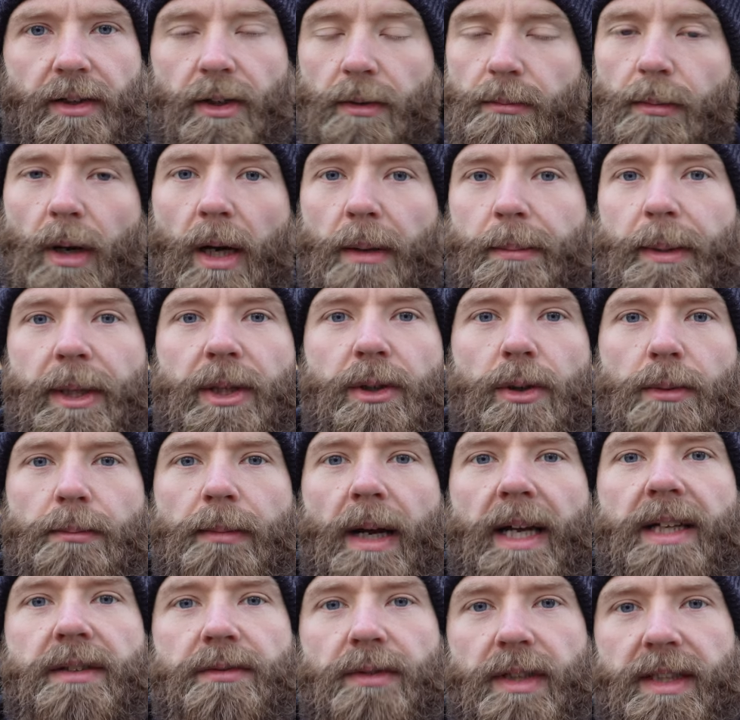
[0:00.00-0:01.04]
that might be your
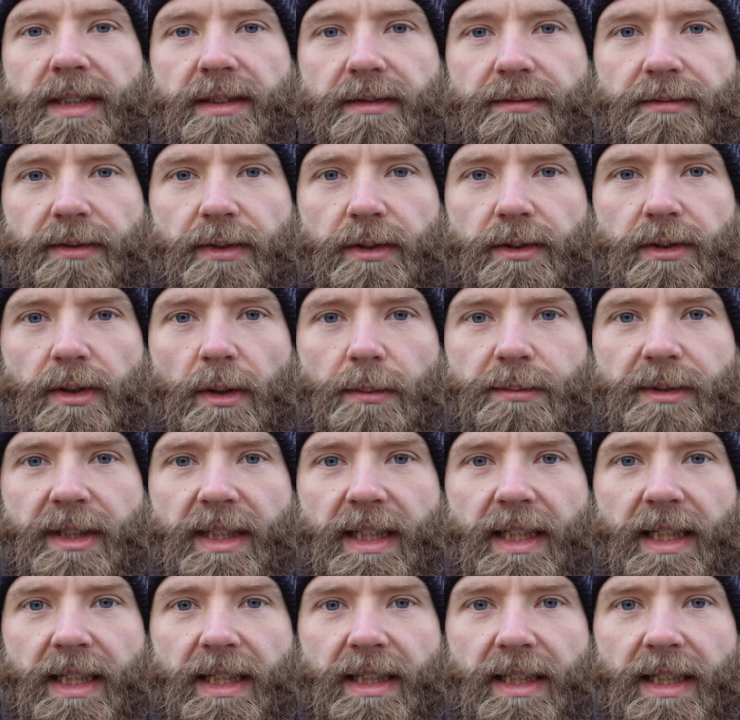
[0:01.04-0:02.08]
main reason for
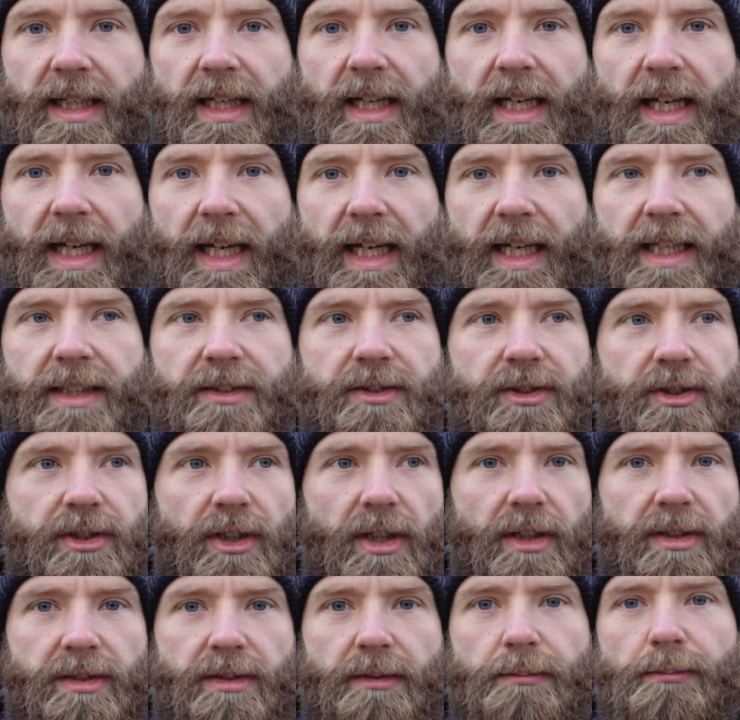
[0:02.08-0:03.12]
adopting it is
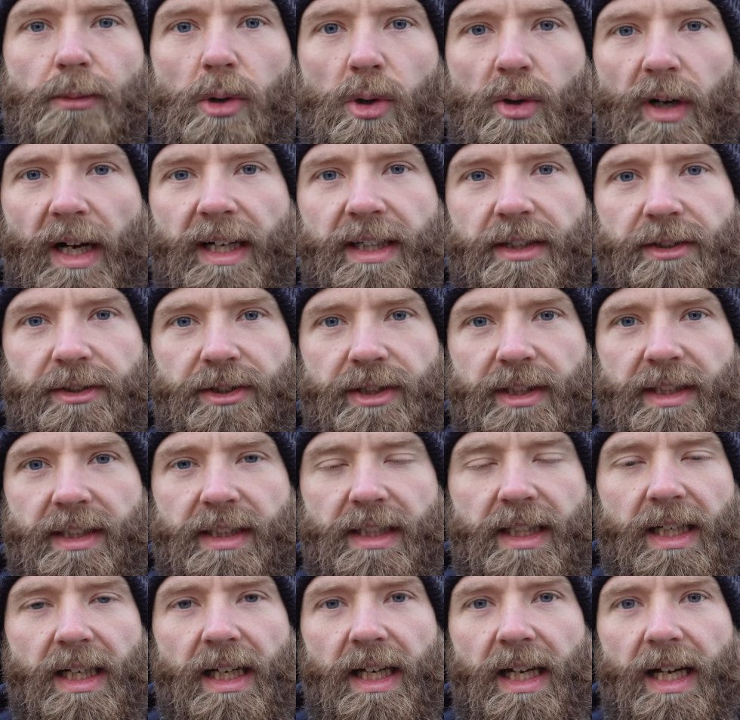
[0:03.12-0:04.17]
just more
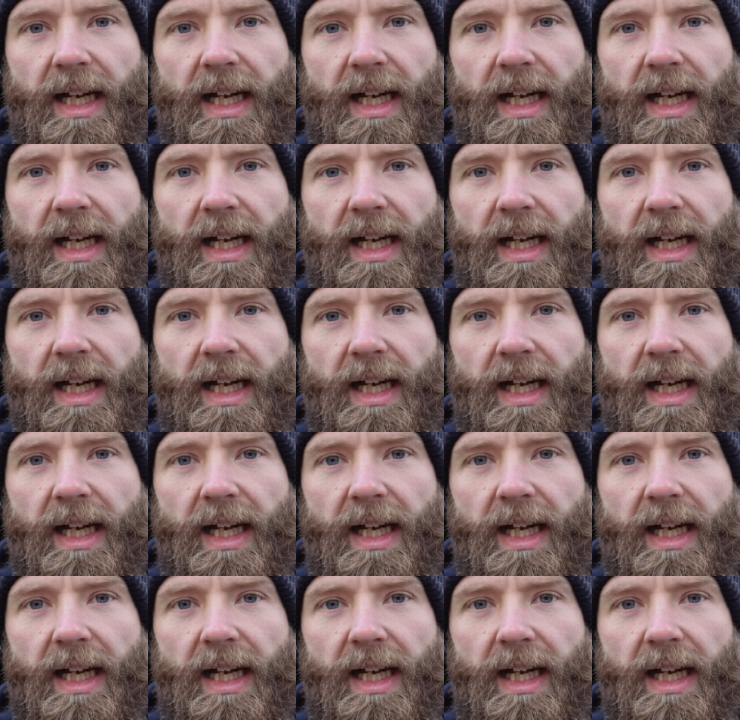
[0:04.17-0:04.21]
energy